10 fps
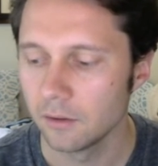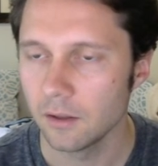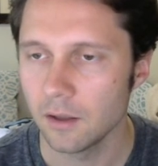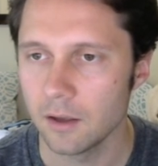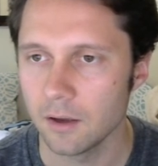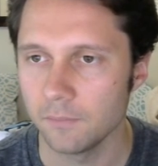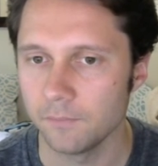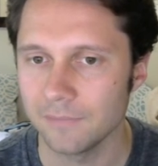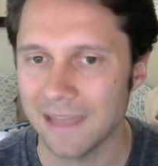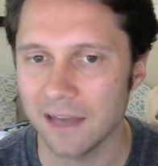
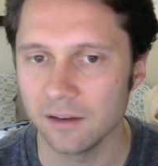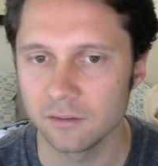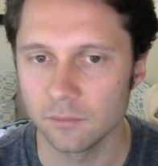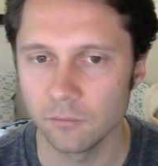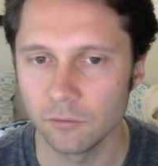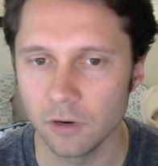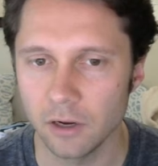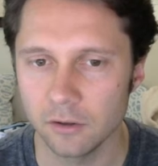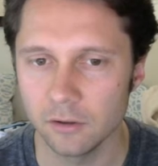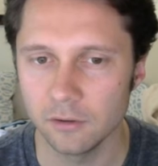adding some
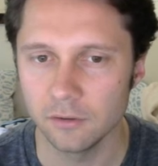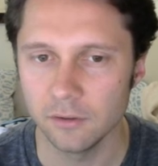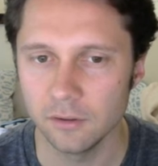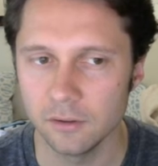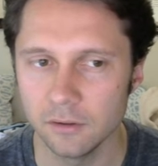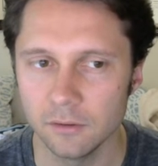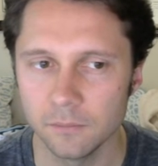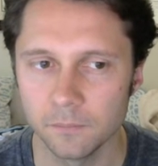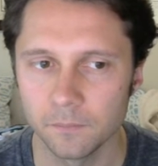records in here.